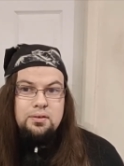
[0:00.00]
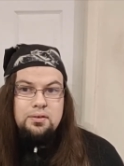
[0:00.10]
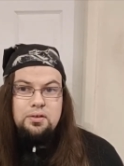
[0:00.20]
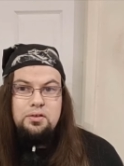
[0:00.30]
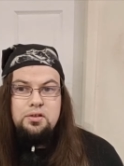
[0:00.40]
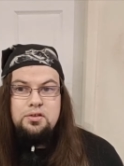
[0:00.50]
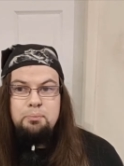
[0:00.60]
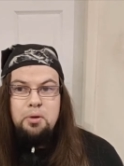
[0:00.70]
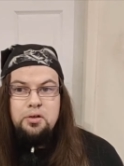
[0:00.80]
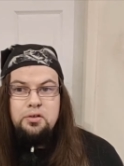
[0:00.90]
such as
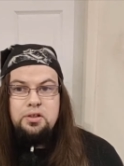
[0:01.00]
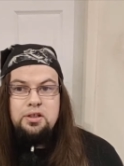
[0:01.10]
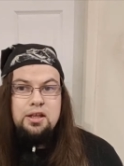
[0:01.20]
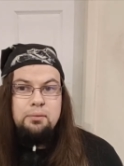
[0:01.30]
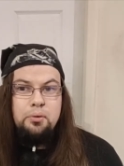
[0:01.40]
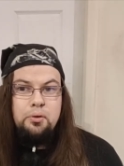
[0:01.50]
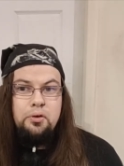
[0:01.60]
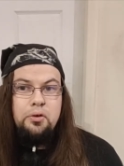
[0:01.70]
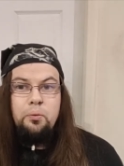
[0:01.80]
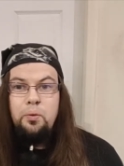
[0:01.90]
Sponge, King
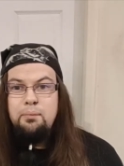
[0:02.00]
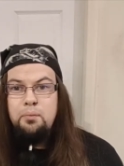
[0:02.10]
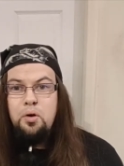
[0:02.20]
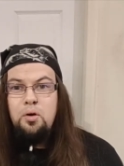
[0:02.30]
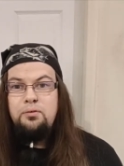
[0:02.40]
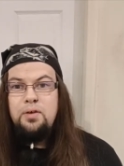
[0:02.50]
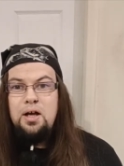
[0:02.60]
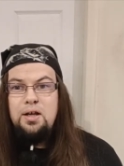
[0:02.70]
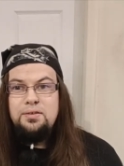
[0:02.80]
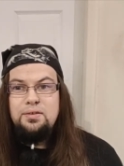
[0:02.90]
Prawn, Whitmore,
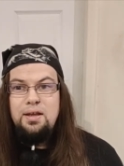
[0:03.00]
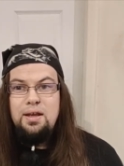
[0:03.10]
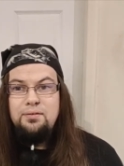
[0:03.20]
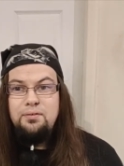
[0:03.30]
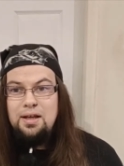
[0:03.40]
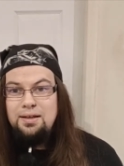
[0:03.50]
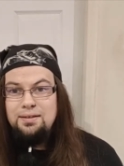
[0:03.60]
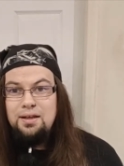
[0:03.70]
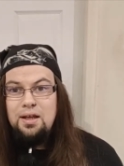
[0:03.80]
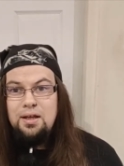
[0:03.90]
Farce and Violent
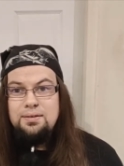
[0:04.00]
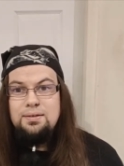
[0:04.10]
Delight.